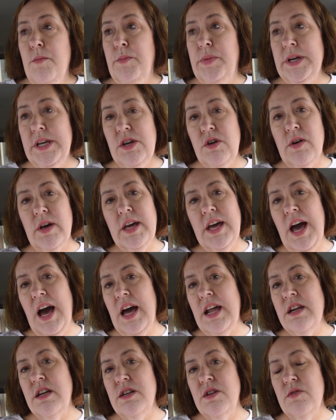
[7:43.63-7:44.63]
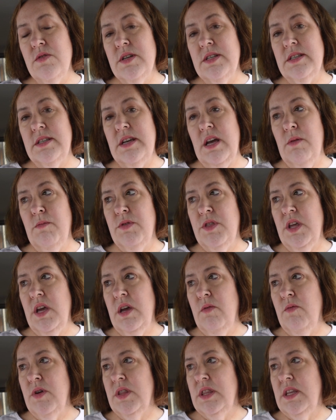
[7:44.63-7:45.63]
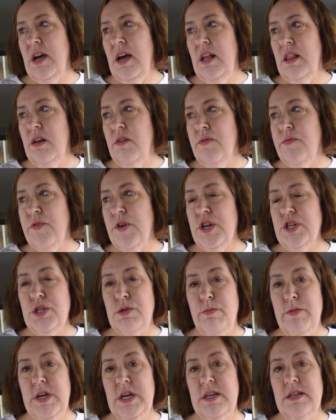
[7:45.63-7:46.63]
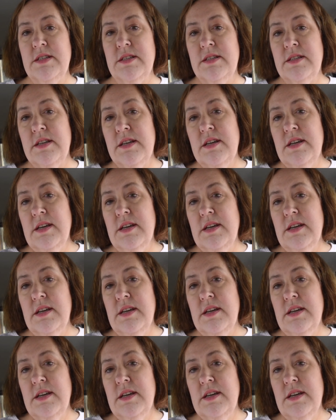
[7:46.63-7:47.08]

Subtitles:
But you can kind of do the same thing with the HelloFresh meals